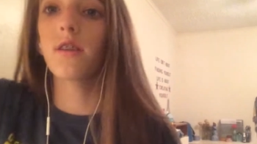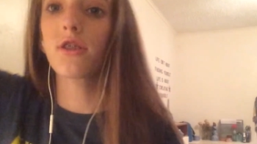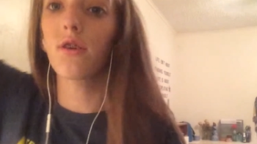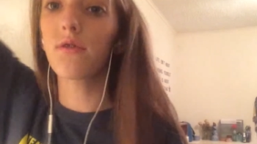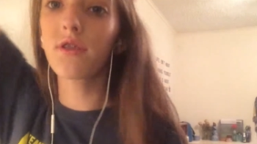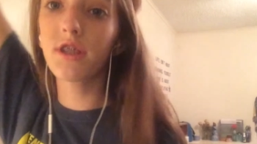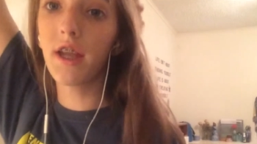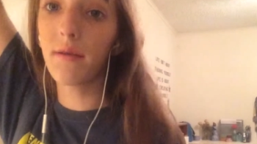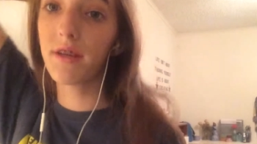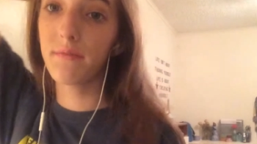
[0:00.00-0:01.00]
So
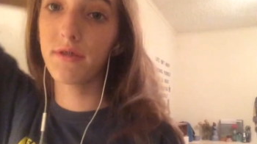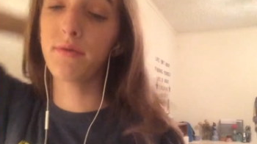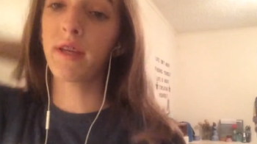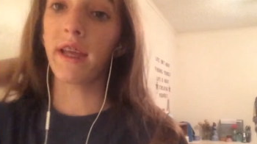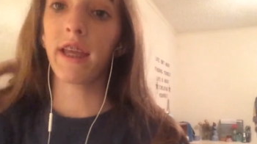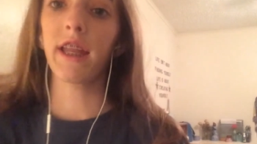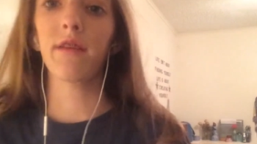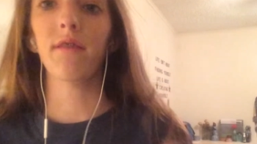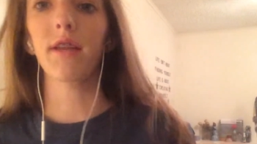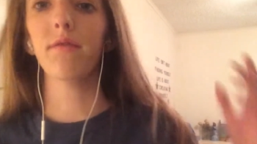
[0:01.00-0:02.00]
today we're going to be doing a
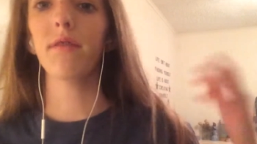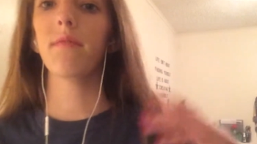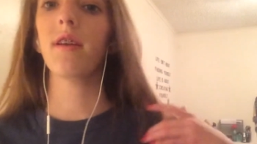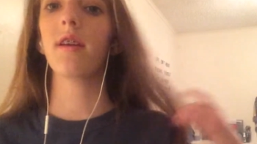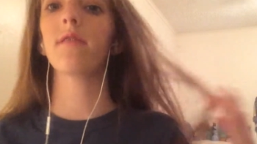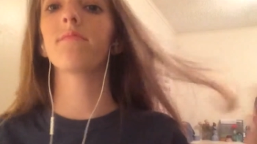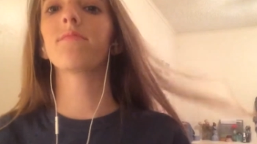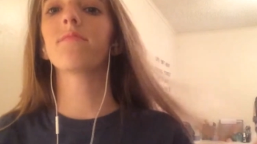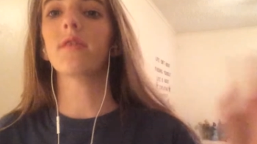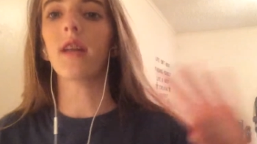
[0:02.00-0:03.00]
getting ready with me
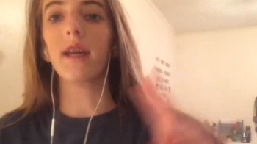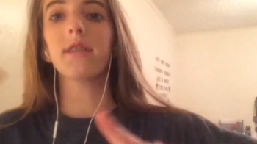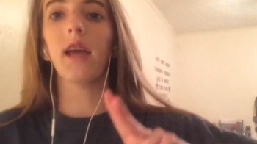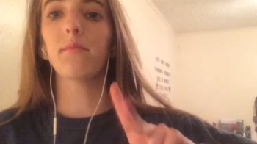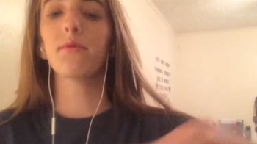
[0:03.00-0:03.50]
nighttime